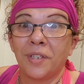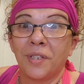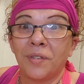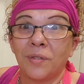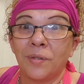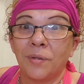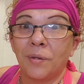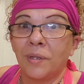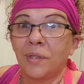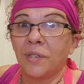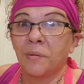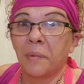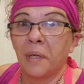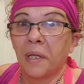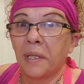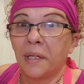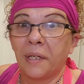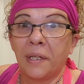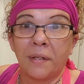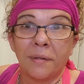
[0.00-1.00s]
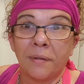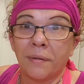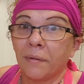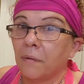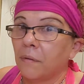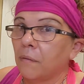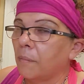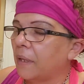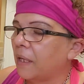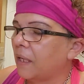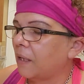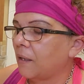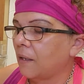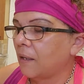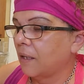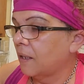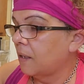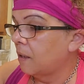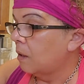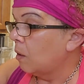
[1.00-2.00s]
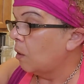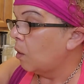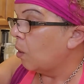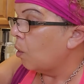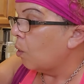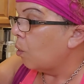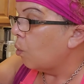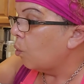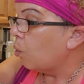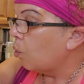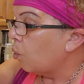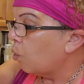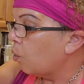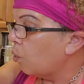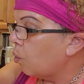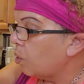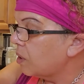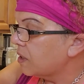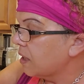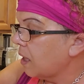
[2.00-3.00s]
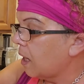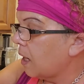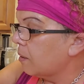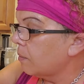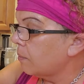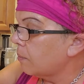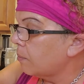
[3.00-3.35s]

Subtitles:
so you could smell in here. Oh my God. It's hot.